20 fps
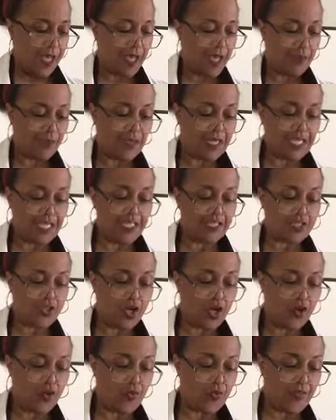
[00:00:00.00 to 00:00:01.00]
Please
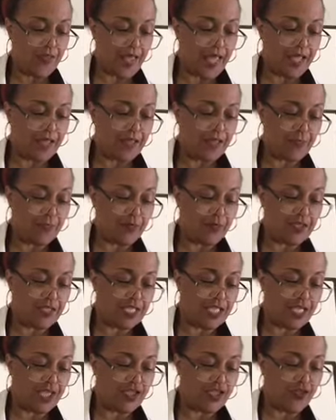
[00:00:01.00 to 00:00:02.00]
know that the
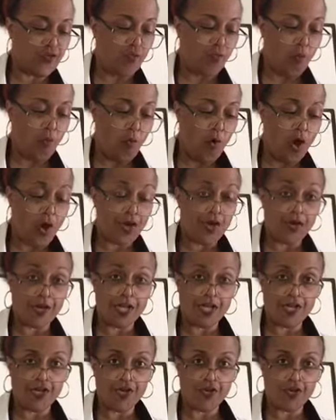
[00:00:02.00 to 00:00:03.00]
percentage of water
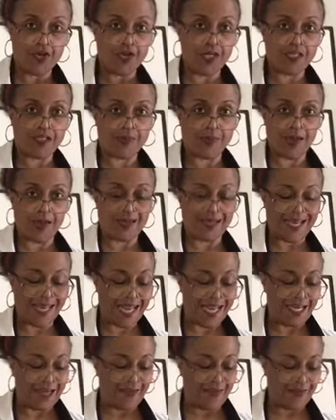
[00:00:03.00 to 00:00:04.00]
in urine is about
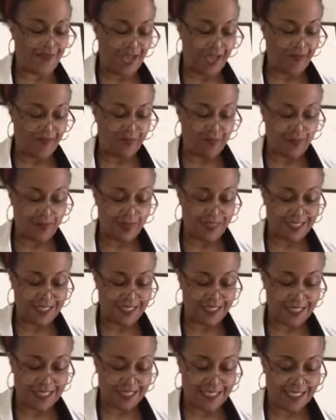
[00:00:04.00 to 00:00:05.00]

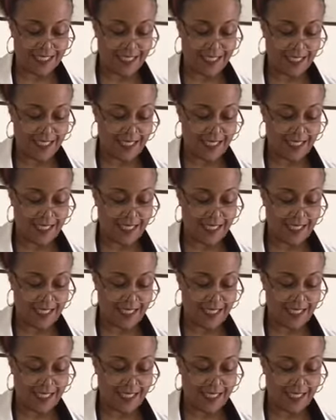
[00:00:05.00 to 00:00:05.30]
95%.